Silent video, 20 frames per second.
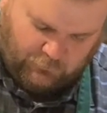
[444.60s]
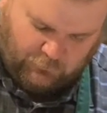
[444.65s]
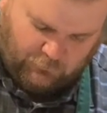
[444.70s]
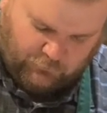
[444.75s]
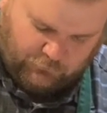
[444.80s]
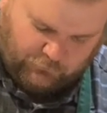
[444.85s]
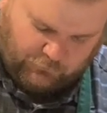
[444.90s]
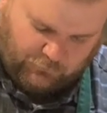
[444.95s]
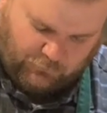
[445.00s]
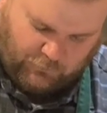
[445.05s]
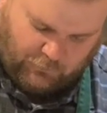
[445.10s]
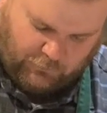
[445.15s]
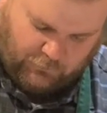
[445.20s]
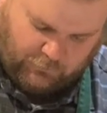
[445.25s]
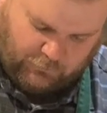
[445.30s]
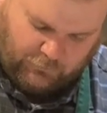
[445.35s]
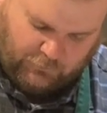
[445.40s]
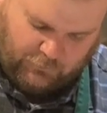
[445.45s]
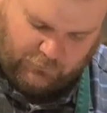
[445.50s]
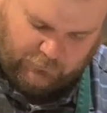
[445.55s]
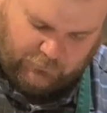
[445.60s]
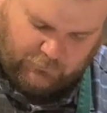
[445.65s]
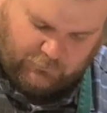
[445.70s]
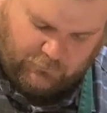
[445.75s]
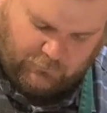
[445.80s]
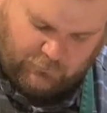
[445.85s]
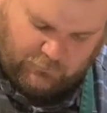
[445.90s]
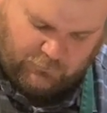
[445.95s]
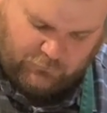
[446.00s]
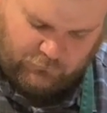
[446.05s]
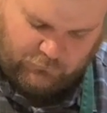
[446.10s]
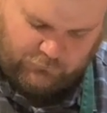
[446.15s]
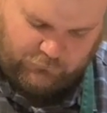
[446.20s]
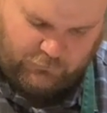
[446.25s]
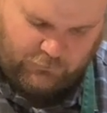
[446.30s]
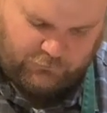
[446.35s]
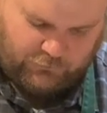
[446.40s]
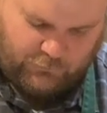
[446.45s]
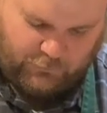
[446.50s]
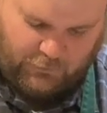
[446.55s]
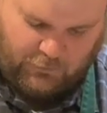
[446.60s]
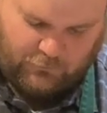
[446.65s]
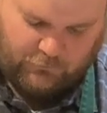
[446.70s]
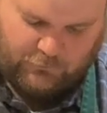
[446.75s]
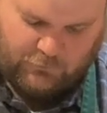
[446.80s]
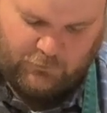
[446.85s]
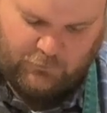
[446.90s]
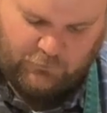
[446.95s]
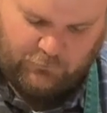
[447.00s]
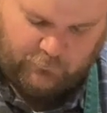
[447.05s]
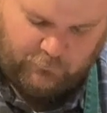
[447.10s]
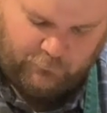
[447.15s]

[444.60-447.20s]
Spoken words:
So our onion is just about done.